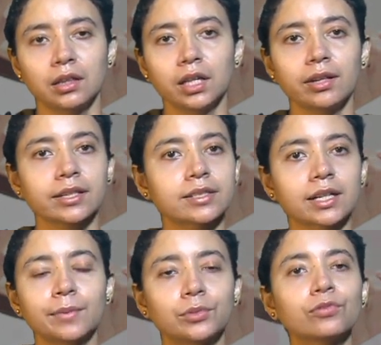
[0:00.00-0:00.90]
Now let's
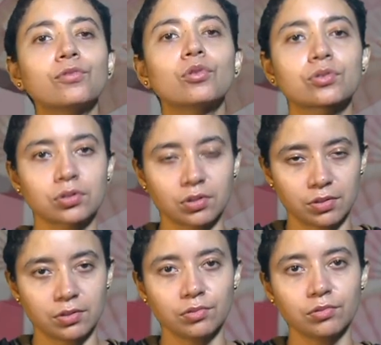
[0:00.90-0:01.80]
come to folk
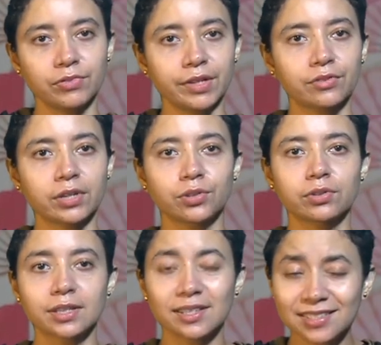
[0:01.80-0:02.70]
songs. So we have tried
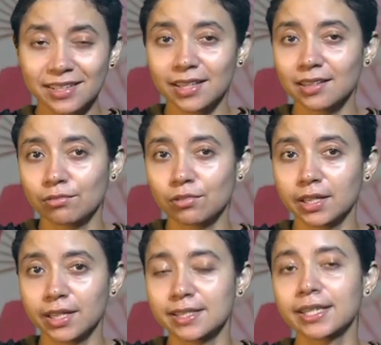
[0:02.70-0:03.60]
to understand
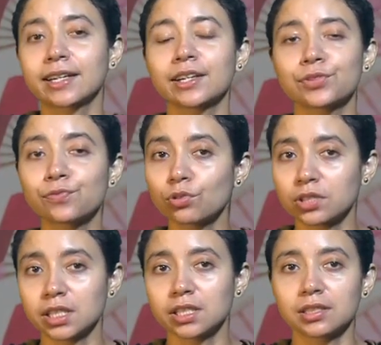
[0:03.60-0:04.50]
what exactly is folk
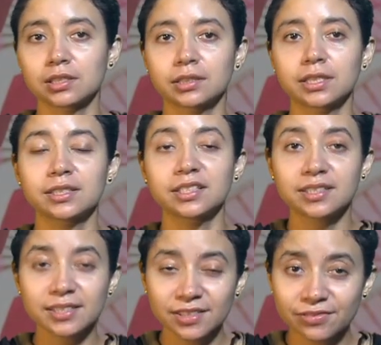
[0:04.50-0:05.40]
theatre.
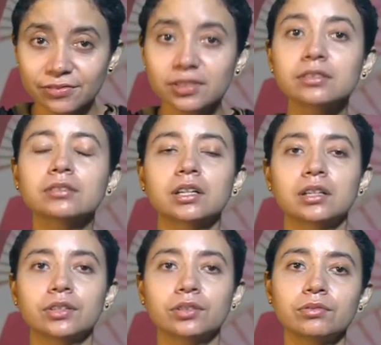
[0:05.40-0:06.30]
These different,
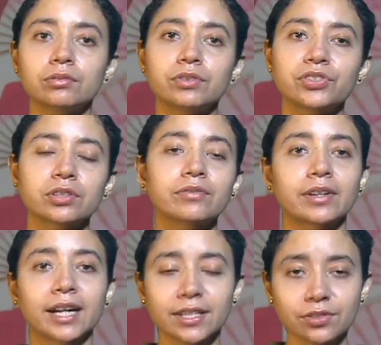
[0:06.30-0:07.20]
uh, you know, region
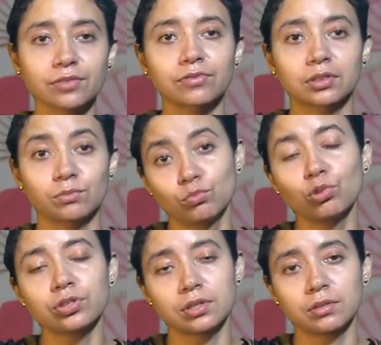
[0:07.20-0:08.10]
varieties of folk.
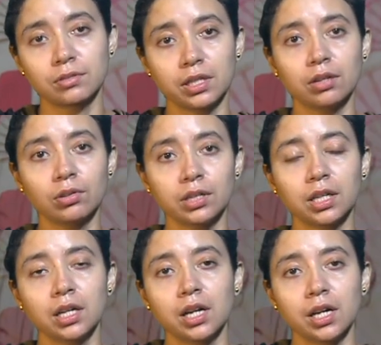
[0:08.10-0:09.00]
Most um,
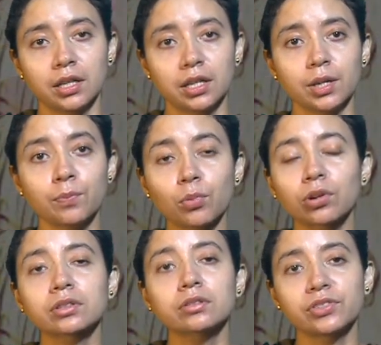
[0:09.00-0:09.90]
only the
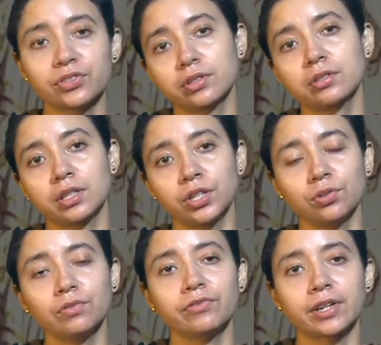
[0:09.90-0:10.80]
important regional you
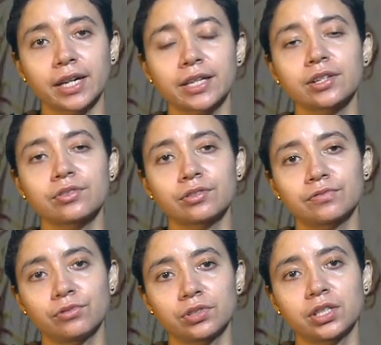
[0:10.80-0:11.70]
know varieties of
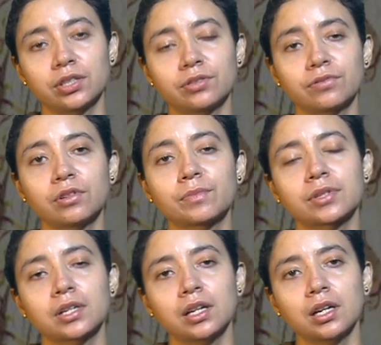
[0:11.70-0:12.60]
folk theater
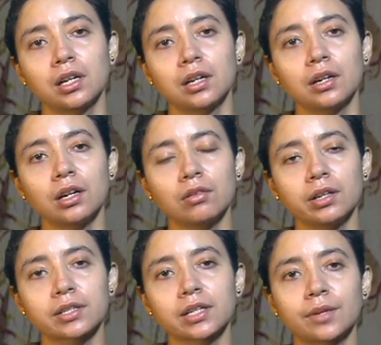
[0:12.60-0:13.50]
forms now
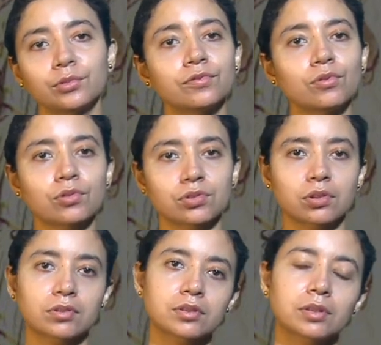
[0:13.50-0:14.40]
let's come to folk
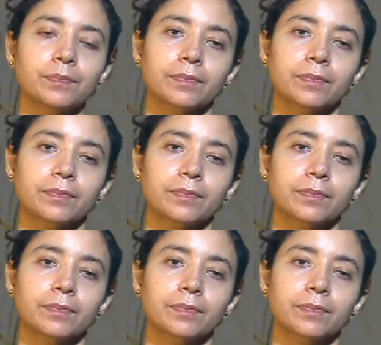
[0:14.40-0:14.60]
songs